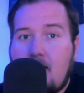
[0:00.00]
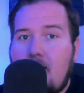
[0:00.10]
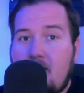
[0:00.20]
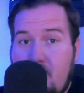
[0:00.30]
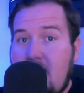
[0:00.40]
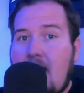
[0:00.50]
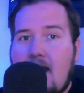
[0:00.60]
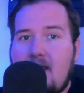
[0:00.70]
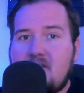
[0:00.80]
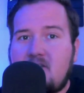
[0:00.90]
the
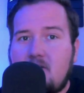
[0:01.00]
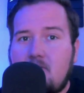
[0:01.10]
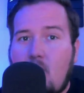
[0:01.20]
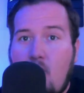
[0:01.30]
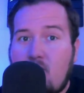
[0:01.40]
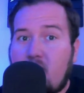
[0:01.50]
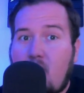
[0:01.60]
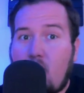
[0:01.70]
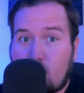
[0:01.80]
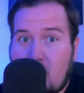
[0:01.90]
highest
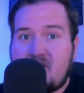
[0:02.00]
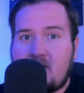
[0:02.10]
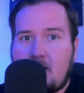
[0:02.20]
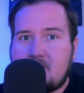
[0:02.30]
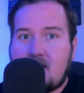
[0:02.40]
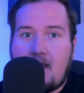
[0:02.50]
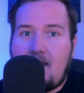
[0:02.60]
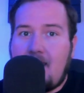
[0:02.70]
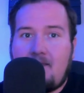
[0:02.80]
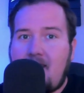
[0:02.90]
overall rushing upside
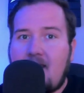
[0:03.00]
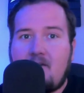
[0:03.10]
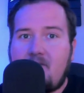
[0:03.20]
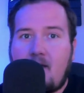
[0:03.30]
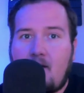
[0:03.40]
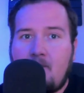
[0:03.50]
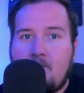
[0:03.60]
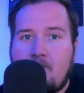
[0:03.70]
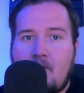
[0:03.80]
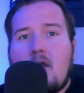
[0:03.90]
in the NFL.
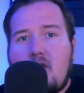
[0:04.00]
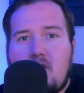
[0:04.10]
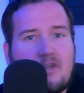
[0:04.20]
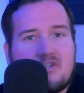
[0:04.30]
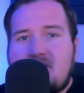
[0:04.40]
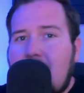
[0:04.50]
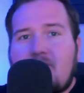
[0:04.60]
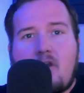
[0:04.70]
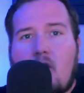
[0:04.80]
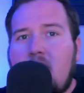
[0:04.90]
There's
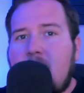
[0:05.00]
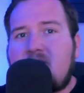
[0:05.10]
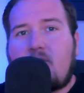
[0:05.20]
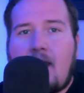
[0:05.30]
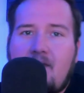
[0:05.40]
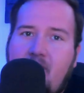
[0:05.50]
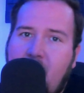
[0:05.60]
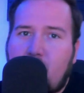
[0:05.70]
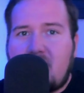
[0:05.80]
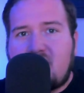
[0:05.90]
definitely arguments for Anthony
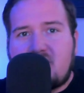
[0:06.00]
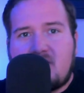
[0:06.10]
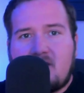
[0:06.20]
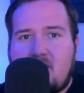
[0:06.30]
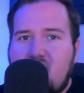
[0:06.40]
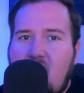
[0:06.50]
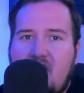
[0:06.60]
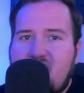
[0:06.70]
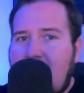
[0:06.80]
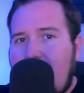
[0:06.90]
Richardson,
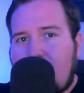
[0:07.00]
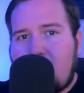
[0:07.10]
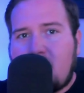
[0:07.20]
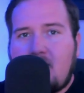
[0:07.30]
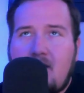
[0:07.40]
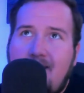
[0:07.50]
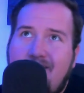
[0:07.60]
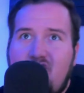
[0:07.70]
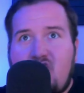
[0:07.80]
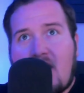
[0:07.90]
Josh Allen,
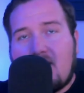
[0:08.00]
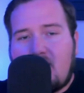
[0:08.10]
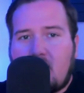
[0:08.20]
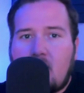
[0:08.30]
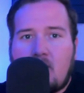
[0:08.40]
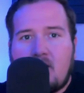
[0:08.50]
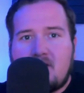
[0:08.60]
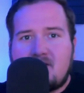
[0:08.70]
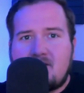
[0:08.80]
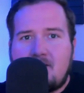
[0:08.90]
Jalen
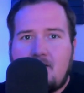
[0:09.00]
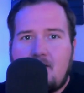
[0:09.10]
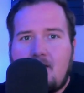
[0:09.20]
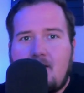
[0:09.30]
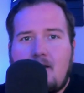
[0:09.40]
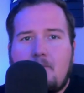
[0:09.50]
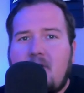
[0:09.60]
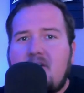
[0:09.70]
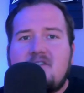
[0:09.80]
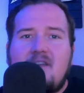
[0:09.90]
Hurts,
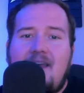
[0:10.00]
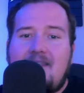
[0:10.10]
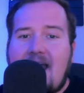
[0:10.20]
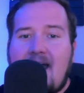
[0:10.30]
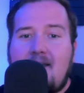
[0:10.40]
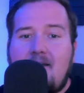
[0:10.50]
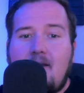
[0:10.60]
players like that,